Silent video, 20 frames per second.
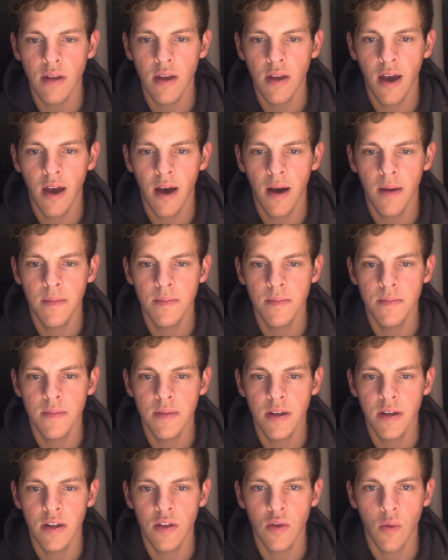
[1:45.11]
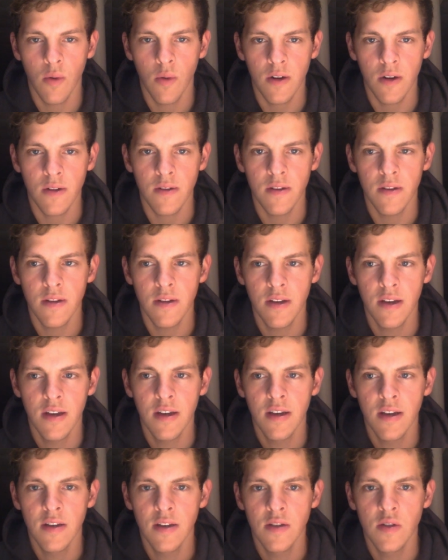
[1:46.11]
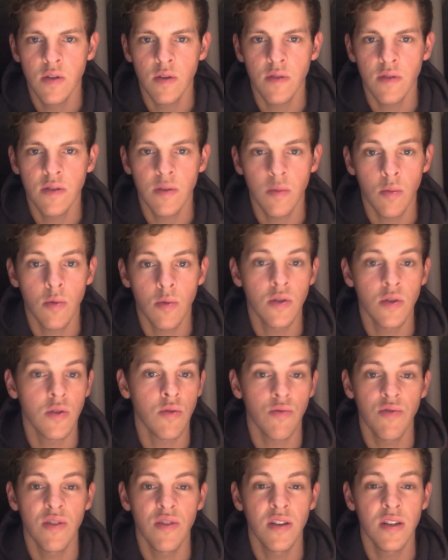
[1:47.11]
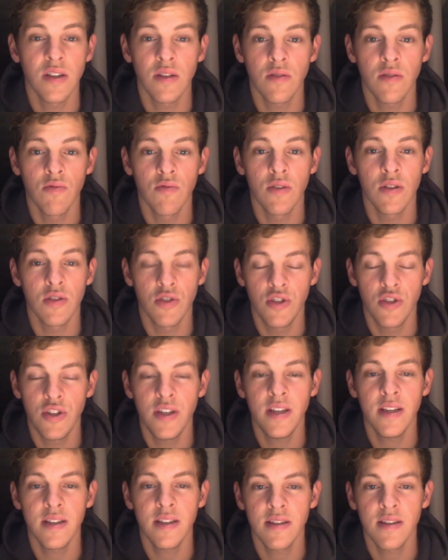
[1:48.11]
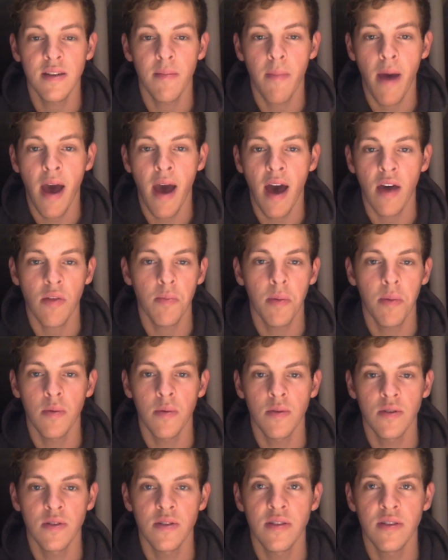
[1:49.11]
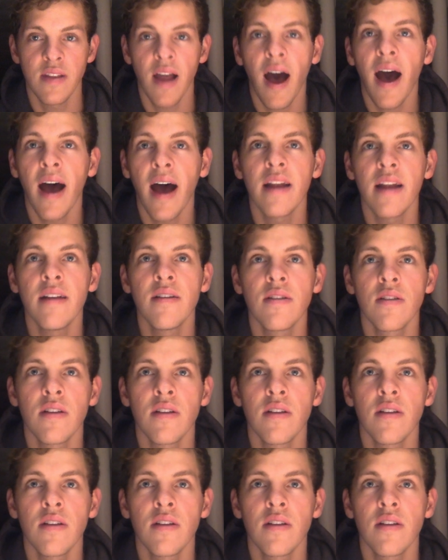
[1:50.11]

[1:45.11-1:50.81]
in the world. So if someone was a really real genius at math but was not